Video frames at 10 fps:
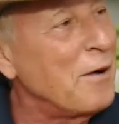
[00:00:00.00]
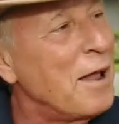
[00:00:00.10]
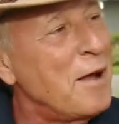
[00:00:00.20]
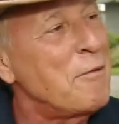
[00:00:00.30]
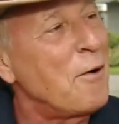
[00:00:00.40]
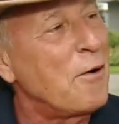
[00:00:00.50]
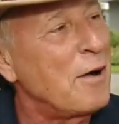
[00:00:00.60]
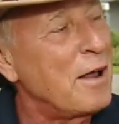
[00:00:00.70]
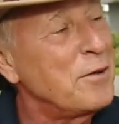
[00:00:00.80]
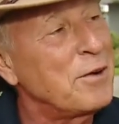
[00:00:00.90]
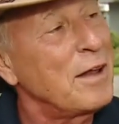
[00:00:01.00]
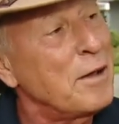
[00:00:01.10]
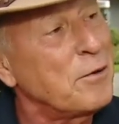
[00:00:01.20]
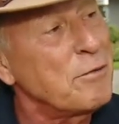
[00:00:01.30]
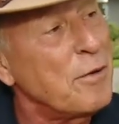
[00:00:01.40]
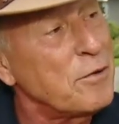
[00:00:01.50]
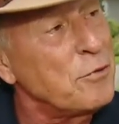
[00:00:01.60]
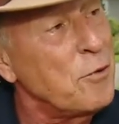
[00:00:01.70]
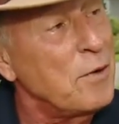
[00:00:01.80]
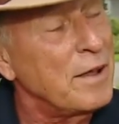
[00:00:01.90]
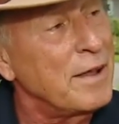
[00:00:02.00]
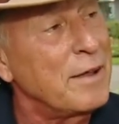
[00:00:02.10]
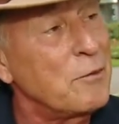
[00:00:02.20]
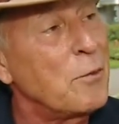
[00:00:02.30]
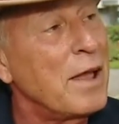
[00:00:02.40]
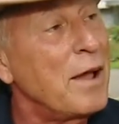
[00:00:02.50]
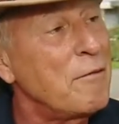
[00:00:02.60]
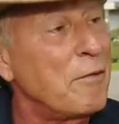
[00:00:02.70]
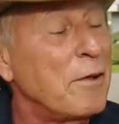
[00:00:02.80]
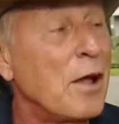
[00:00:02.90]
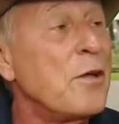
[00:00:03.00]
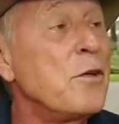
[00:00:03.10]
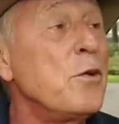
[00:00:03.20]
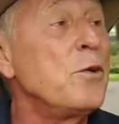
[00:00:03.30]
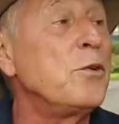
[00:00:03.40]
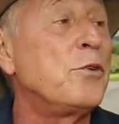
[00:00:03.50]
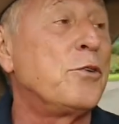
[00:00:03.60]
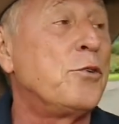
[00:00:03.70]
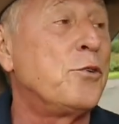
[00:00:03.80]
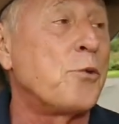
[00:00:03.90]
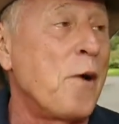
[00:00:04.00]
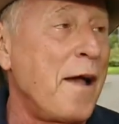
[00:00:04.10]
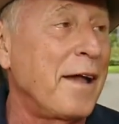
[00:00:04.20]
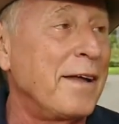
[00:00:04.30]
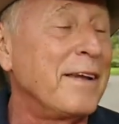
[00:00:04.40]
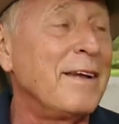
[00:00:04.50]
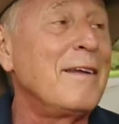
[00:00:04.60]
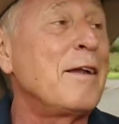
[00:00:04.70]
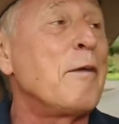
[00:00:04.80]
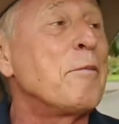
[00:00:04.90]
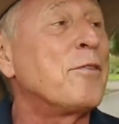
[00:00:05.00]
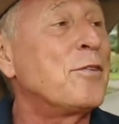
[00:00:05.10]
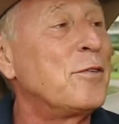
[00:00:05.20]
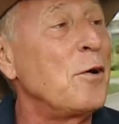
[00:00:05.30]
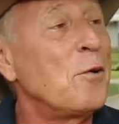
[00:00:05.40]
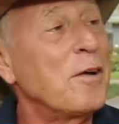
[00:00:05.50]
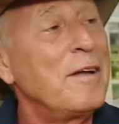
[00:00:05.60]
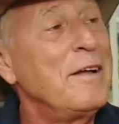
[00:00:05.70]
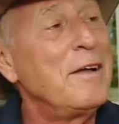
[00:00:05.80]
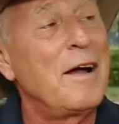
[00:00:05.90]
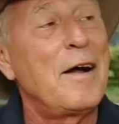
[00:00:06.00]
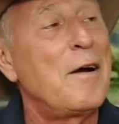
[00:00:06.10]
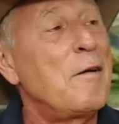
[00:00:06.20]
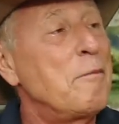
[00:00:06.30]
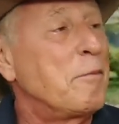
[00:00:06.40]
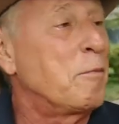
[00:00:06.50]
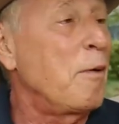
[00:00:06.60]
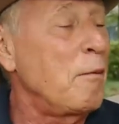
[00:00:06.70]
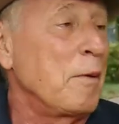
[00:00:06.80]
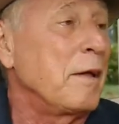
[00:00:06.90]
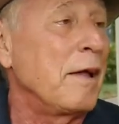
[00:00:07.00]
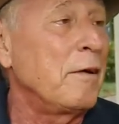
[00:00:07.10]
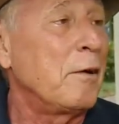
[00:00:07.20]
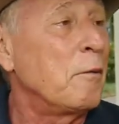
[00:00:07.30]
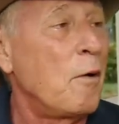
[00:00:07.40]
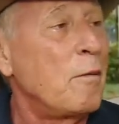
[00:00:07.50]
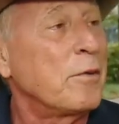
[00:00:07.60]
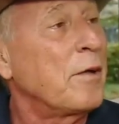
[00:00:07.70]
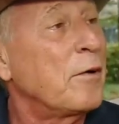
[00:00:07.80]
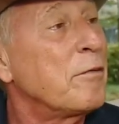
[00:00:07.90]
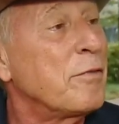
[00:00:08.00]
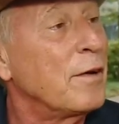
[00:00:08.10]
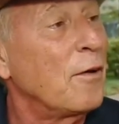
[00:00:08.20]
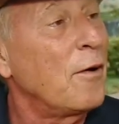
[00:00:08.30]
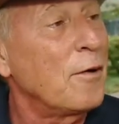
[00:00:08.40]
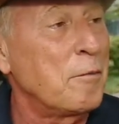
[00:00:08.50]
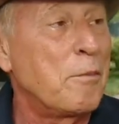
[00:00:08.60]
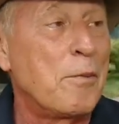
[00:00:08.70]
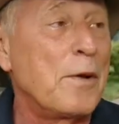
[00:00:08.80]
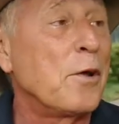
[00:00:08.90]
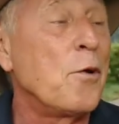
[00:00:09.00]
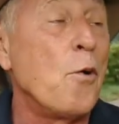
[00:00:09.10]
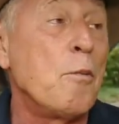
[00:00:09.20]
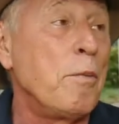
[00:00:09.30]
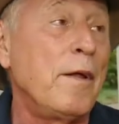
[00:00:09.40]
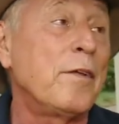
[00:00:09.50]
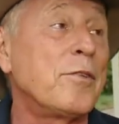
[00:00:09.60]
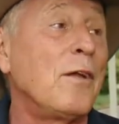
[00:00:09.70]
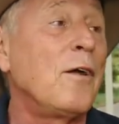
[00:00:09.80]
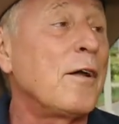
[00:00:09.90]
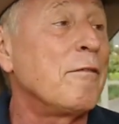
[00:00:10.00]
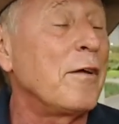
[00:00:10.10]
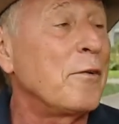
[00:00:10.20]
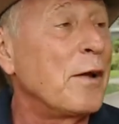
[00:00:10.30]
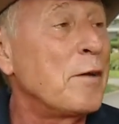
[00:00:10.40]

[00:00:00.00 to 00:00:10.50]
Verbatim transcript: going to have our Asian Lantern Festival. I and hear. We have a huge dragon lit up silk. Um, probably, I don't know, almost 100 feet long. Mm-hmm. Pretty cool, plus a lot of other